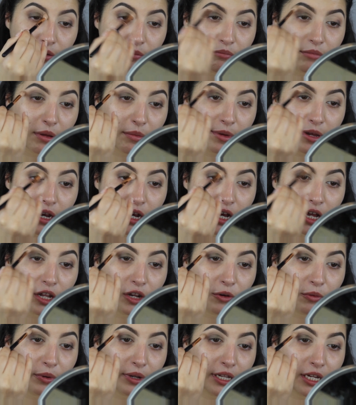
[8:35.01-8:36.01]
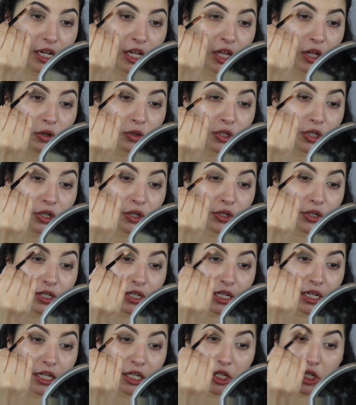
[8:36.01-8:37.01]
maybe a color really close to your
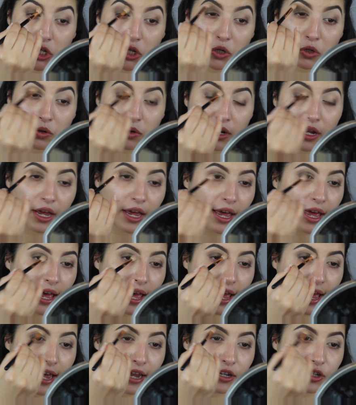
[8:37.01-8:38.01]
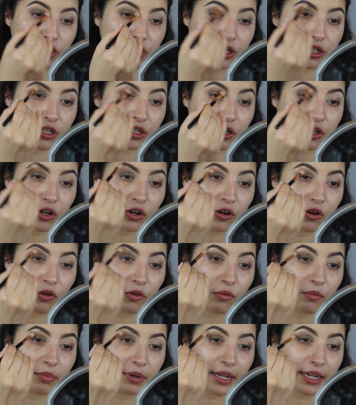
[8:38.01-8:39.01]
skin tone, and just
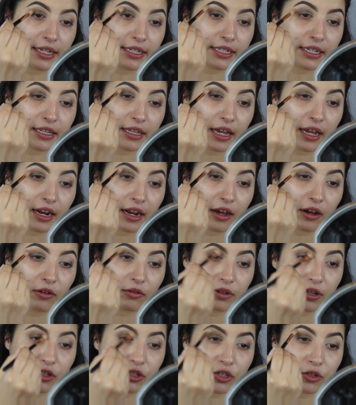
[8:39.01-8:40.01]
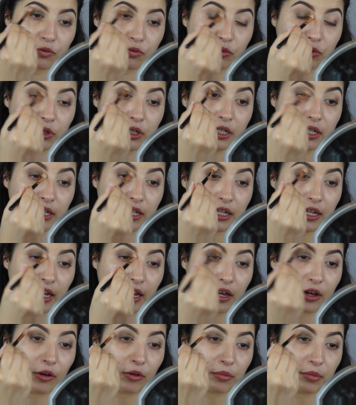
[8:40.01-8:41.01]
go blending that out. That should really
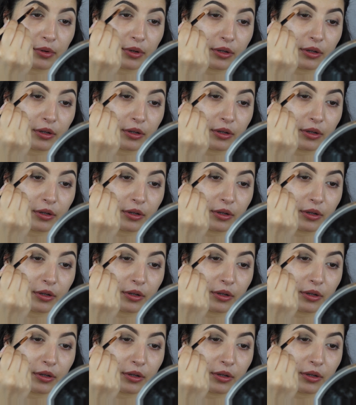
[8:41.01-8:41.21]
help.